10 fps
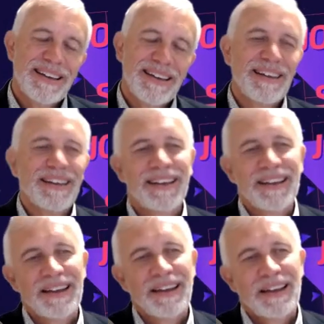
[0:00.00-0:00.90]

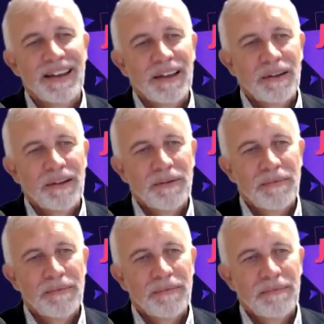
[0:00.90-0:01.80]

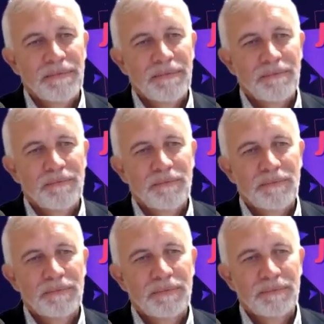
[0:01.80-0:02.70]

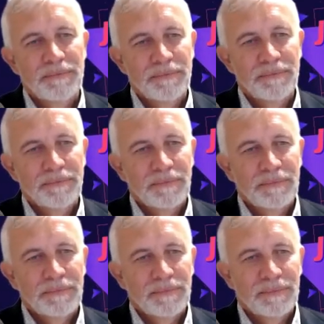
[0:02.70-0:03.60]

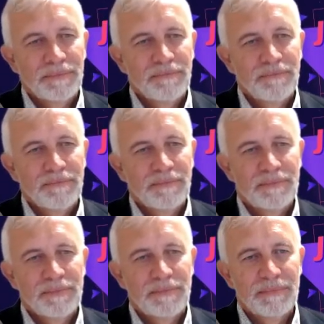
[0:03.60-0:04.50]

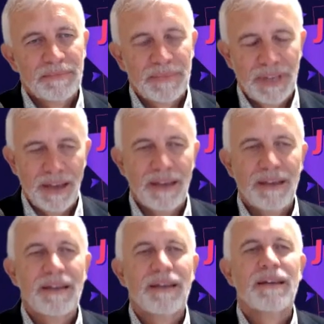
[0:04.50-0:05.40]

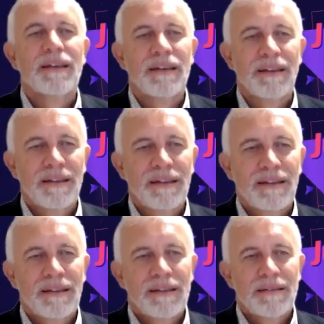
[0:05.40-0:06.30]

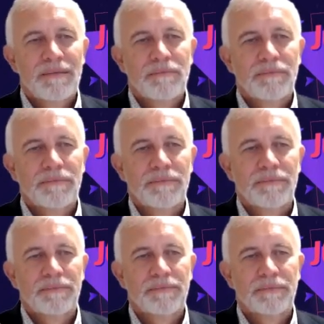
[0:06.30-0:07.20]

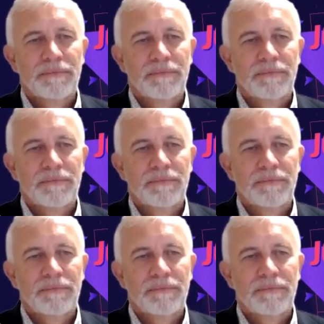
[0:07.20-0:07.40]
The person shown says nothing.